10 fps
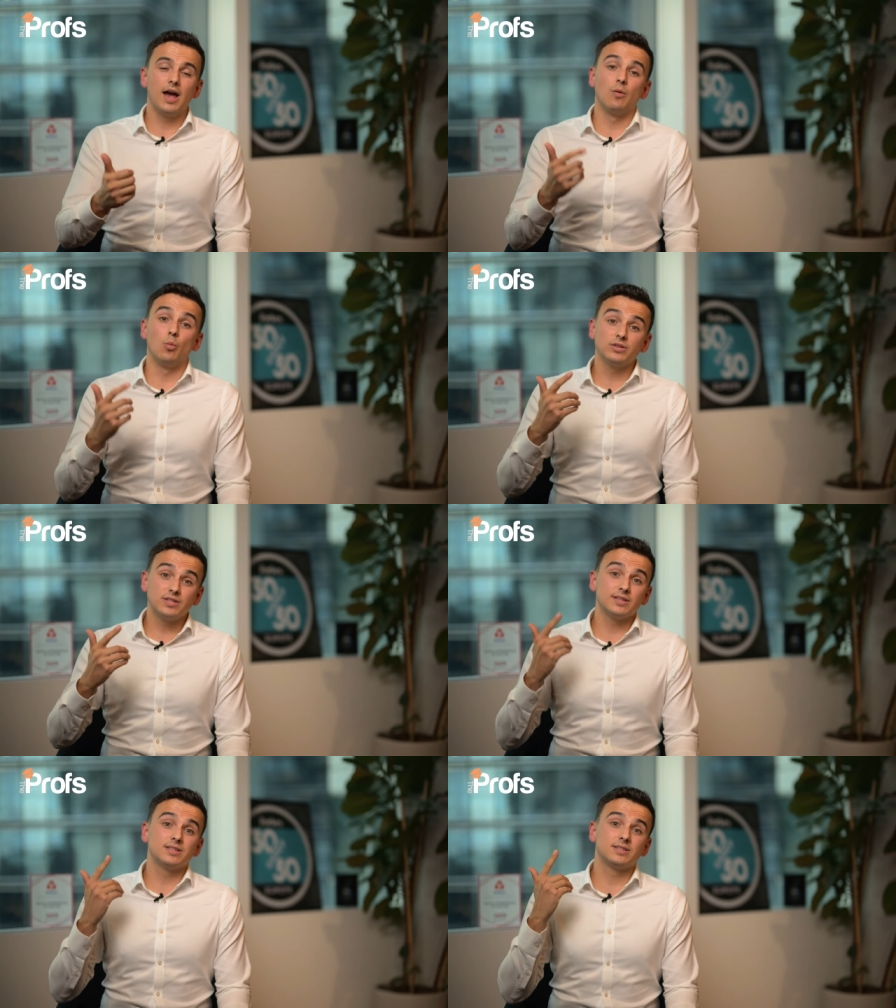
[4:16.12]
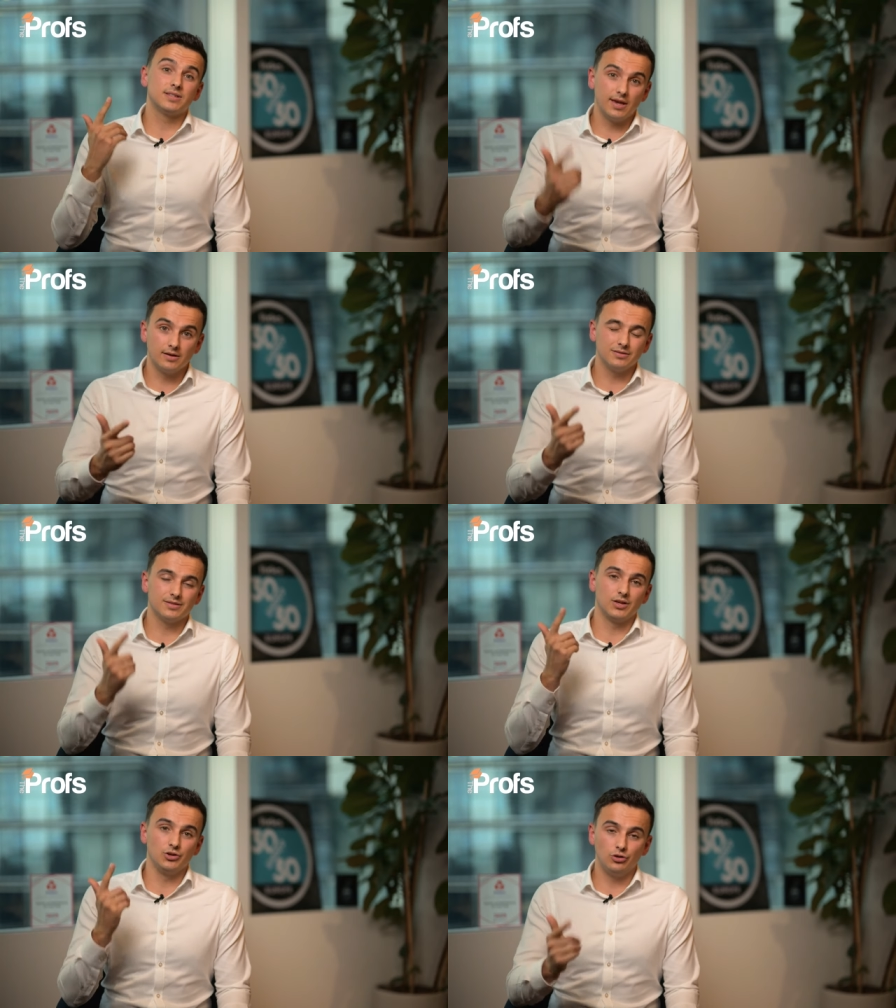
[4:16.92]
and what are the
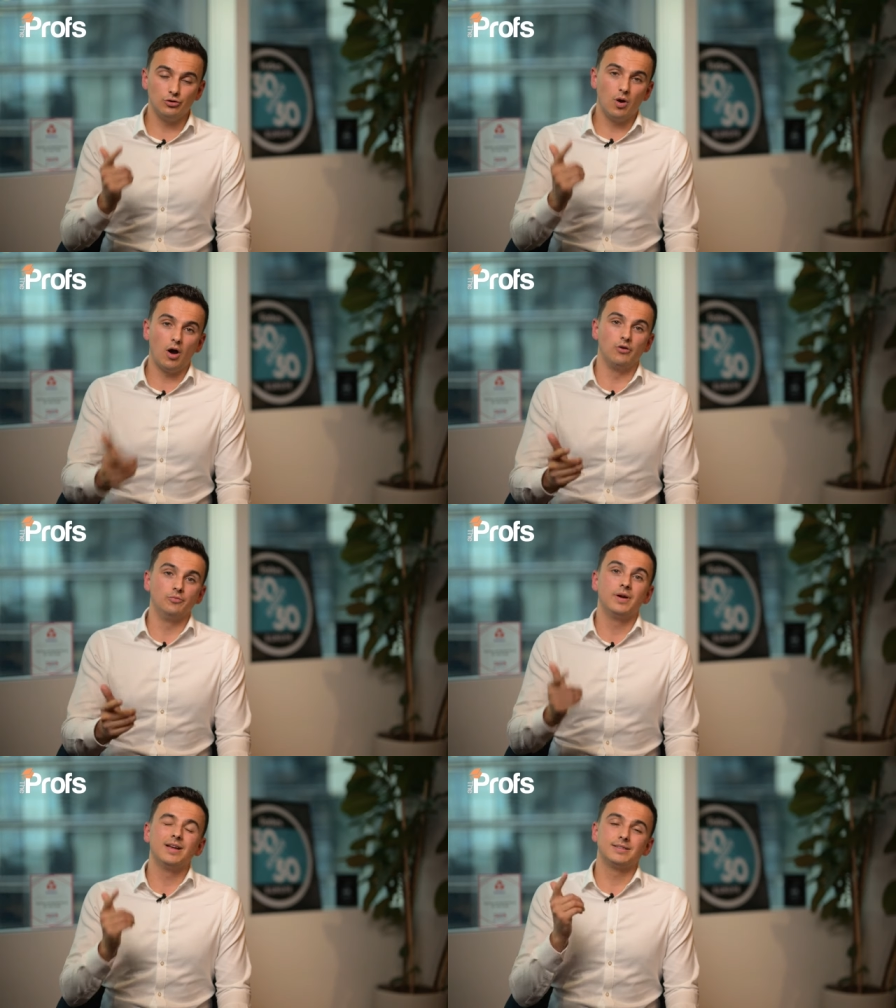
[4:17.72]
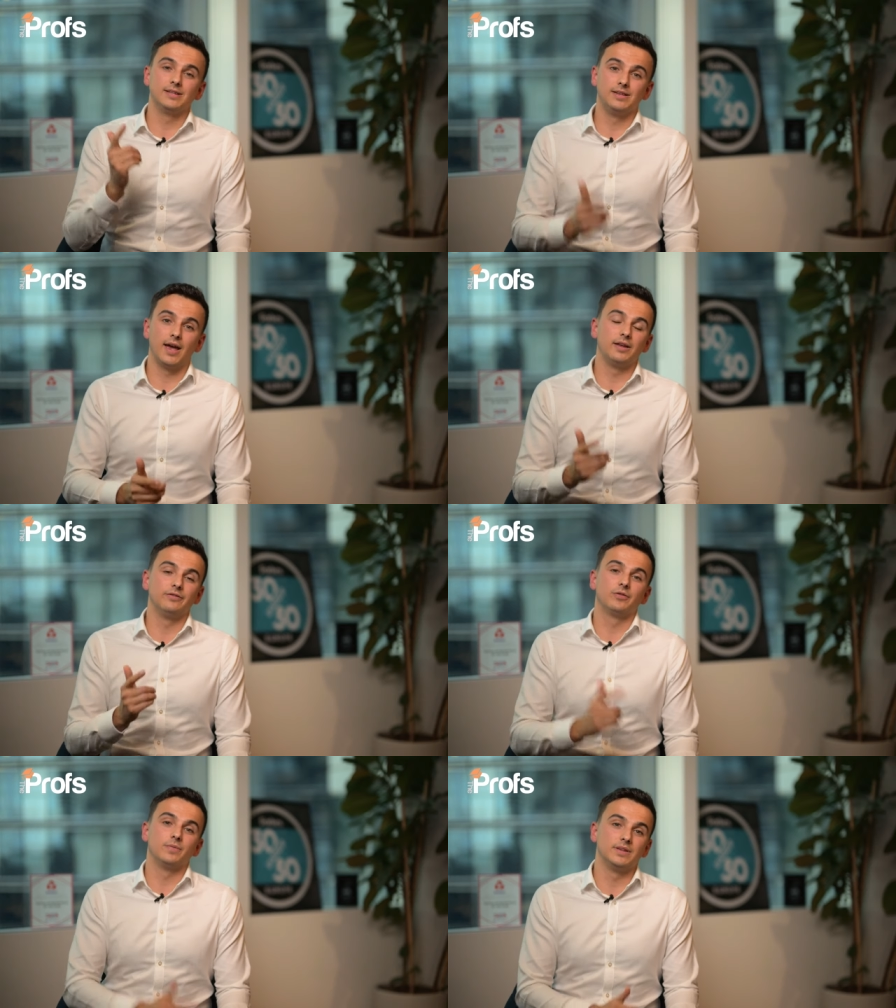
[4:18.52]
skills that you hope to gain
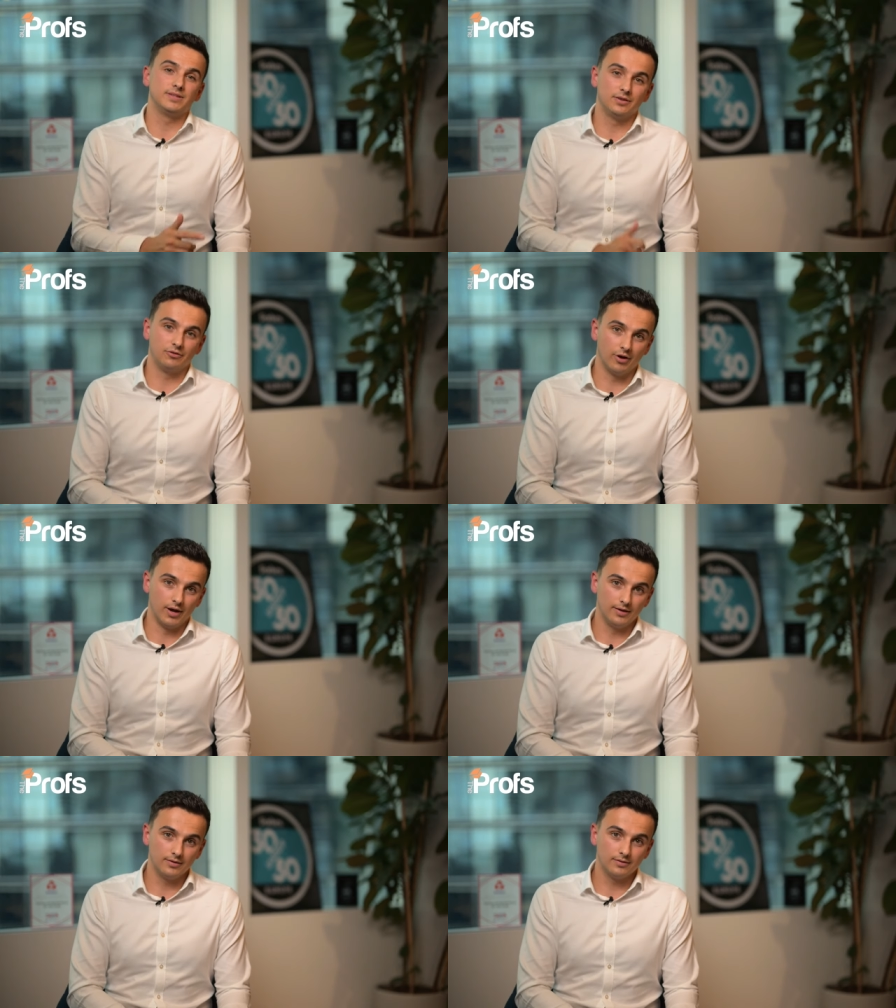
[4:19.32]
from this degree?